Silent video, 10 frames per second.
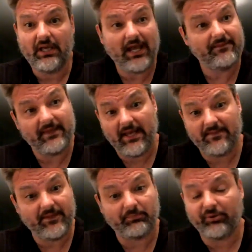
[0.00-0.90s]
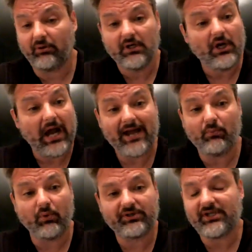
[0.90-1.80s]
and they'll pull. I
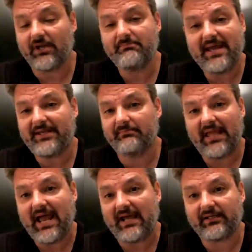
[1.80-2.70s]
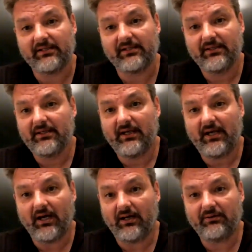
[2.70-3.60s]
worked on Men in Black,
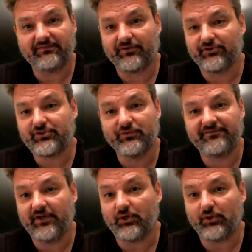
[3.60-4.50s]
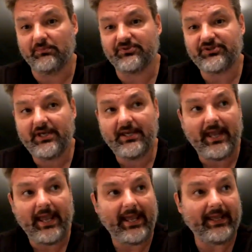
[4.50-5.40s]
the first two films,
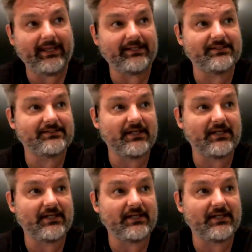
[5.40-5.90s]
and